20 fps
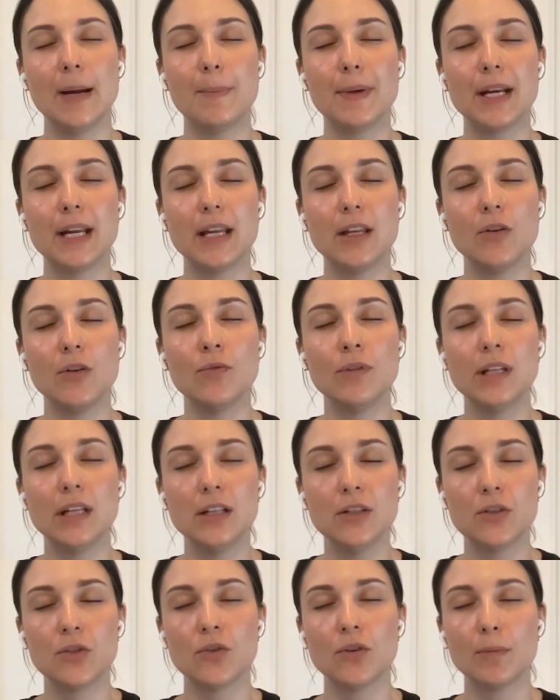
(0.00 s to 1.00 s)
but you
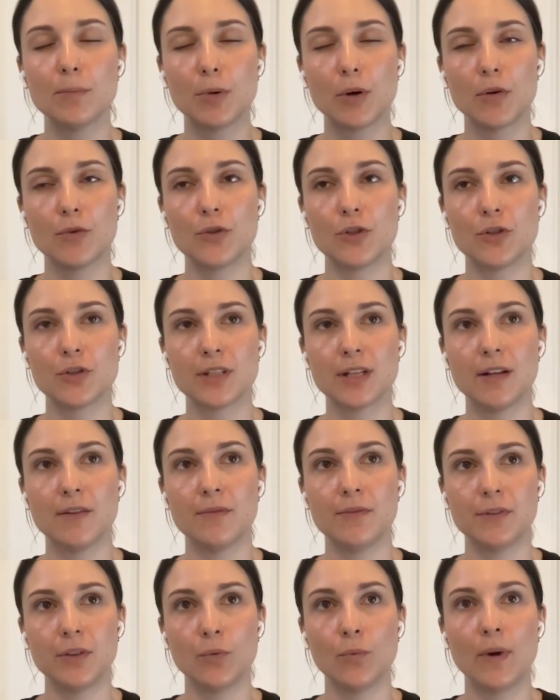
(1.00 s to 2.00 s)
need to approach yourself
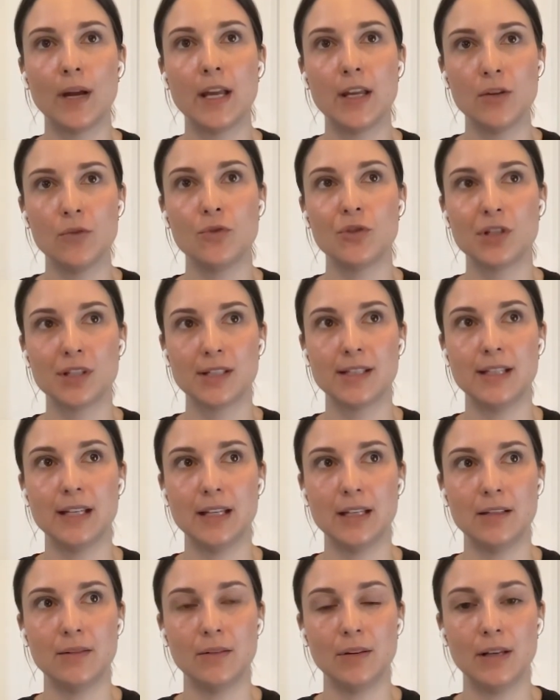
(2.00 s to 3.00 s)
the way you just
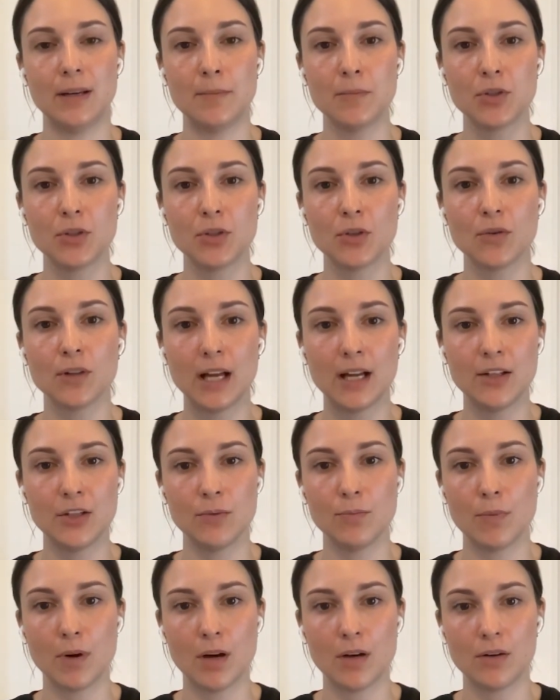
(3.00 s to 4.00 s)
did. And I'm so glad
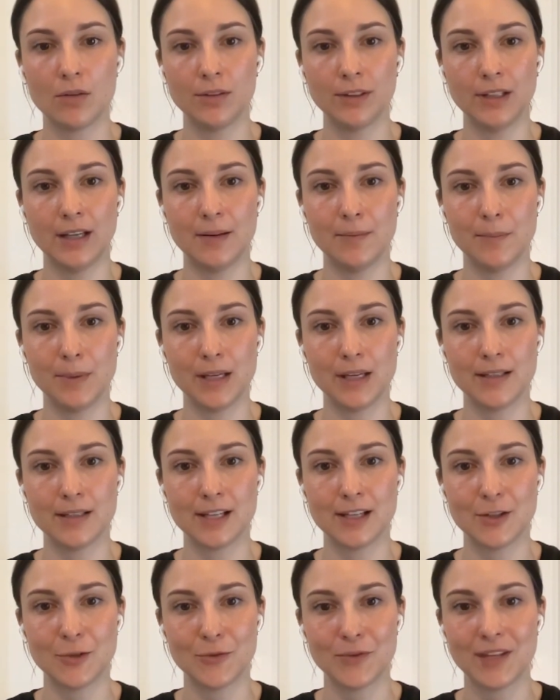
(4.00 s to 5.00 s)
you modeled it, because
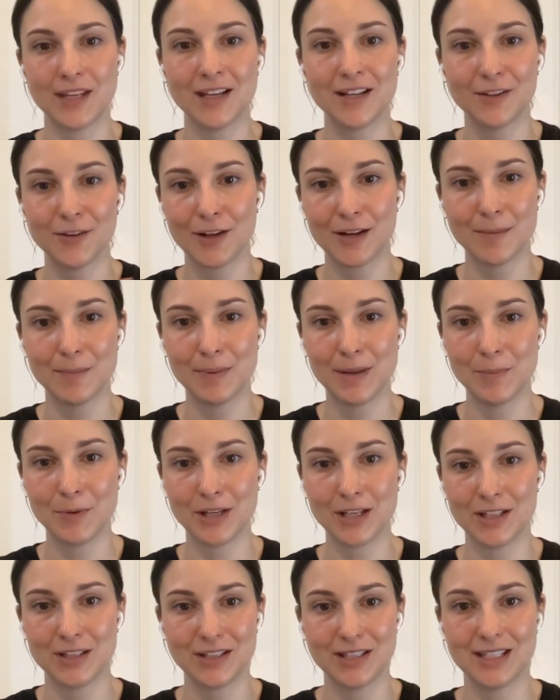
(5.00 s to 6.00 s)
I don't think a lot of people
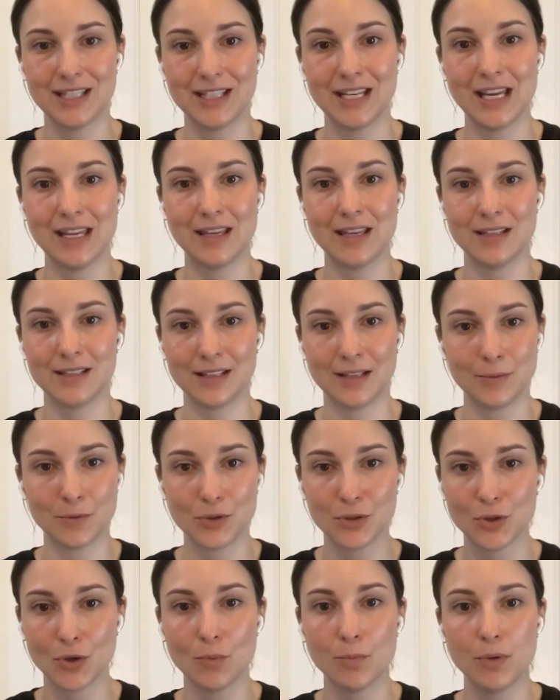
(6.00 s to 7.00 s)
get to see this. And it
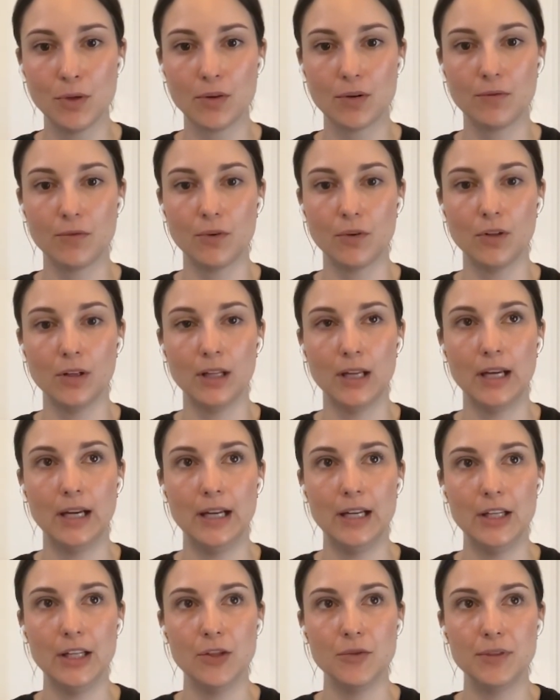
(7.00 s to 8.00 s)
was so beautiful.
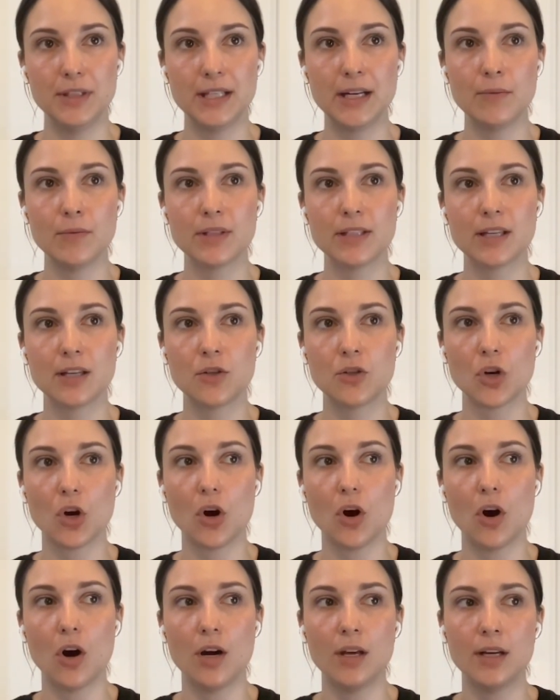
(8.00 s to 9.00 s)
You did it with such
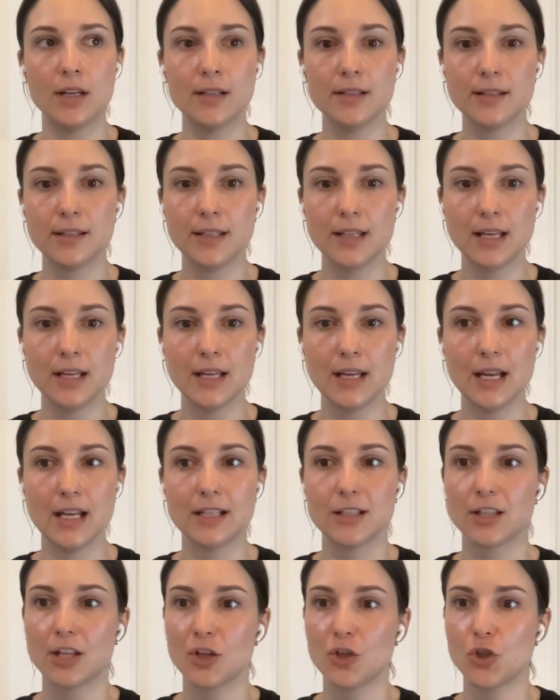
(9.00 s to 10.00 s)
honesty
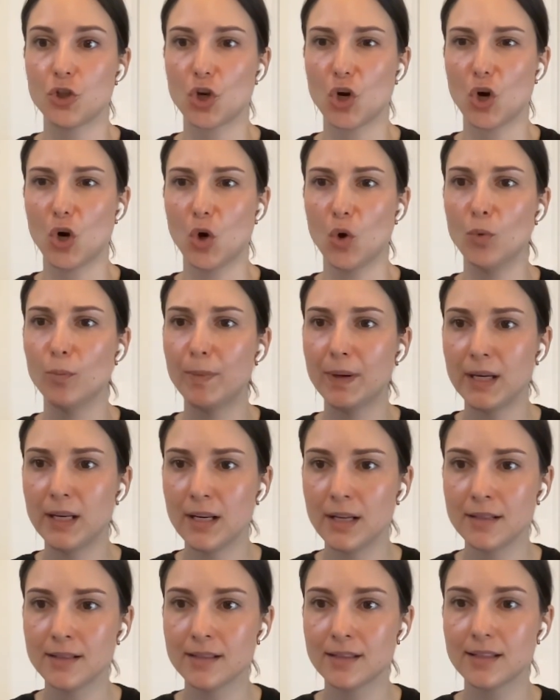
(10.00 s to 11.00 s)
and such
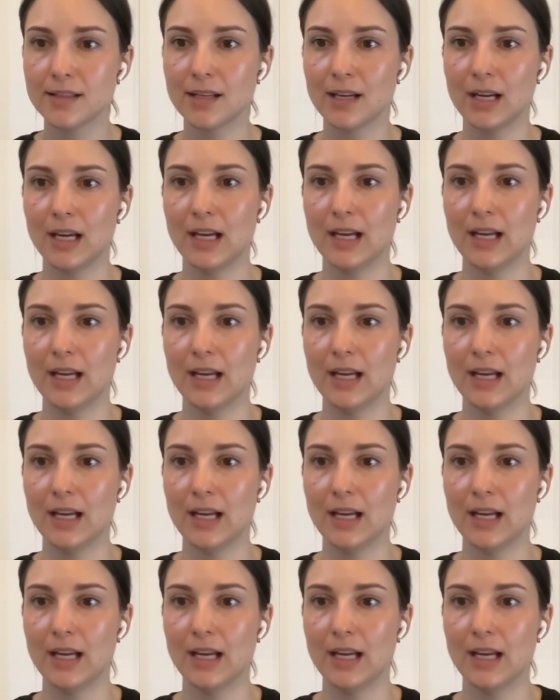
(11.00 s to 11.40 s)
openness